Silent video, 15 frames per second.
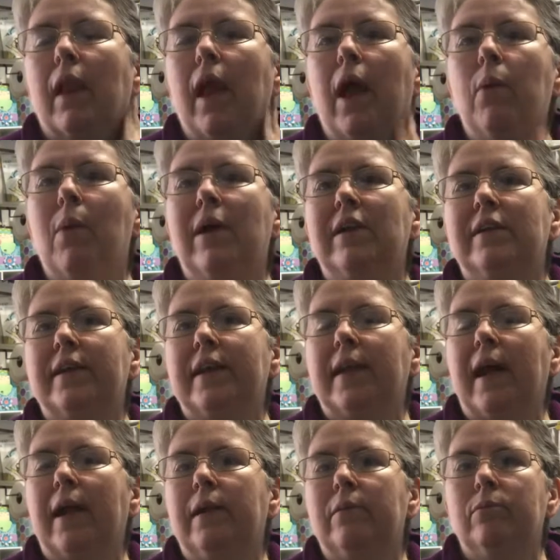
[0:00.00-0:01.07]
I wanted to get
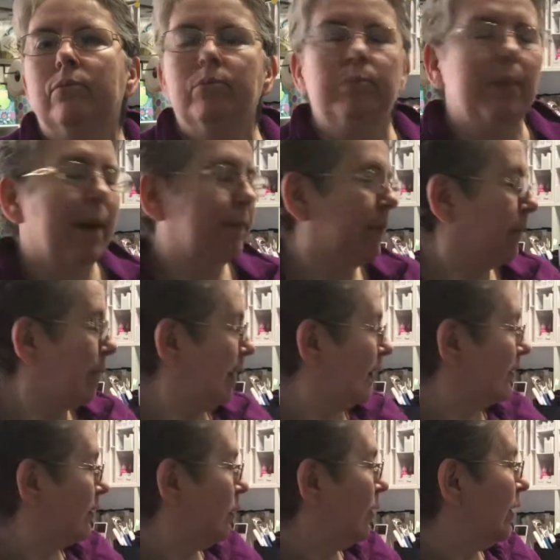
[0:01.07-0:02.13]
on and pop them on
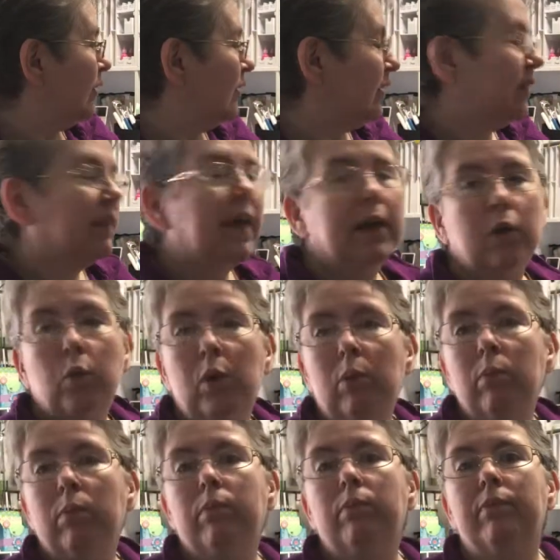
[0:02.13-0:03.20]
because I wanted to get that
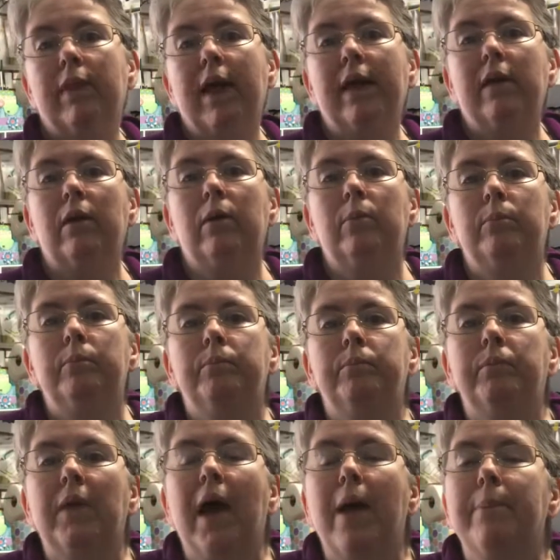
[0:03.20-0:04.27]
quilt, that
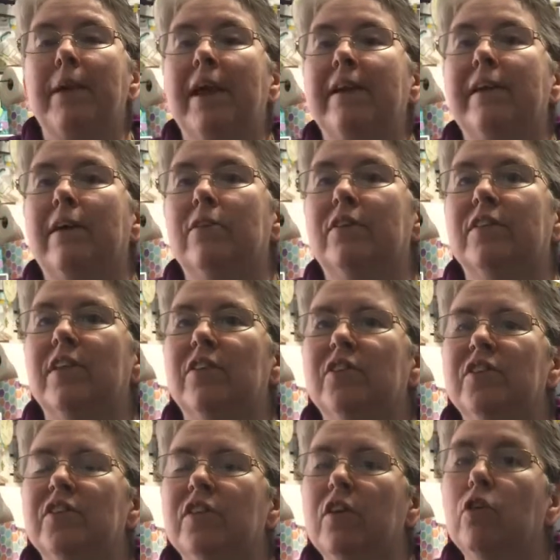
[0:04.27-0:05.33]
hot pad
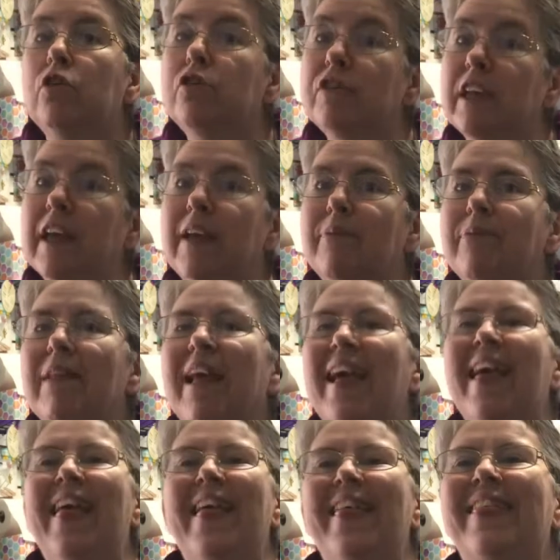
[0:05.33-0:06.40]
downstairs and start using it.
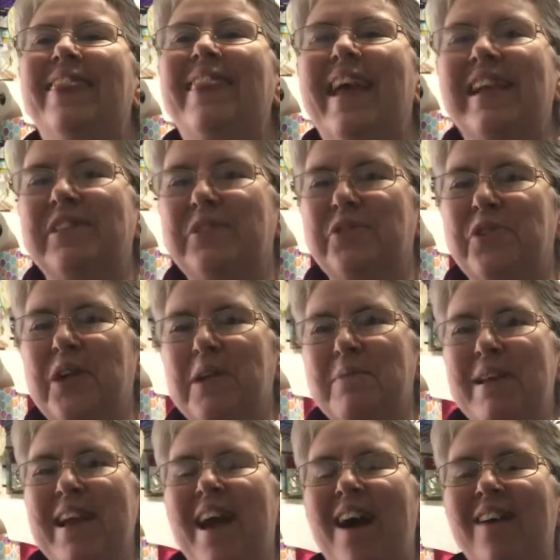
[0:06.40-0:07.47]
Thanks for joining me.